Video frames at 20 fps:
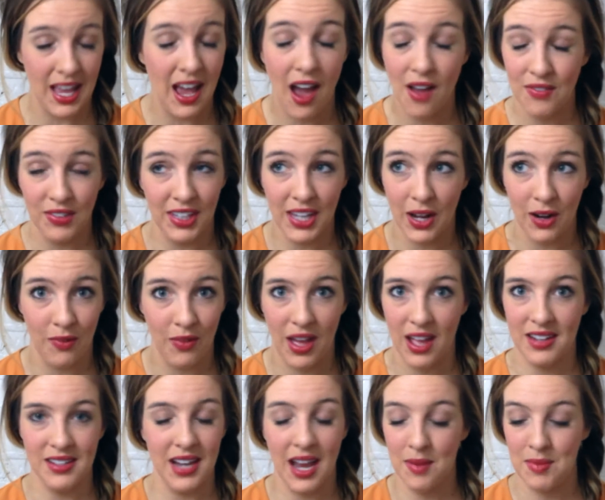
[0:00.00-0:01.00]
I've encountered
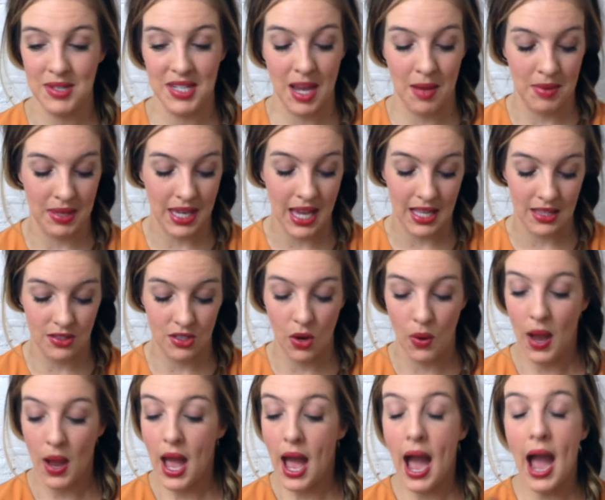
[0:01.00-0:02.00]
that time and time again.
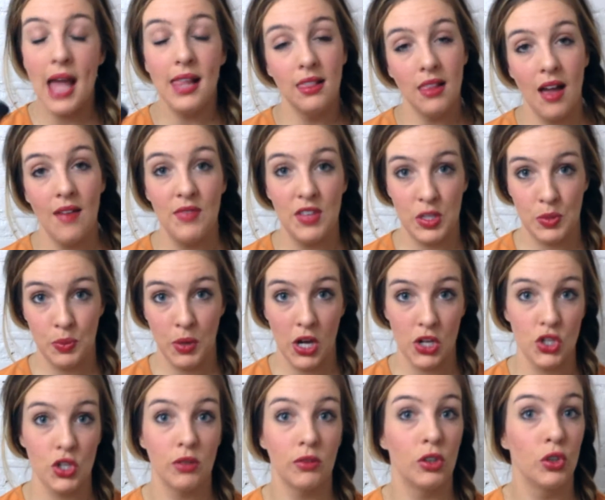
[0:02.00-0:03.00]
So I love this
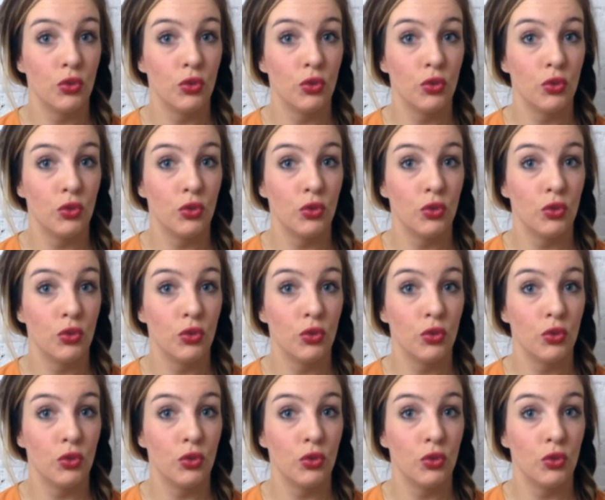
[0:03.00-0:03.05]
brush.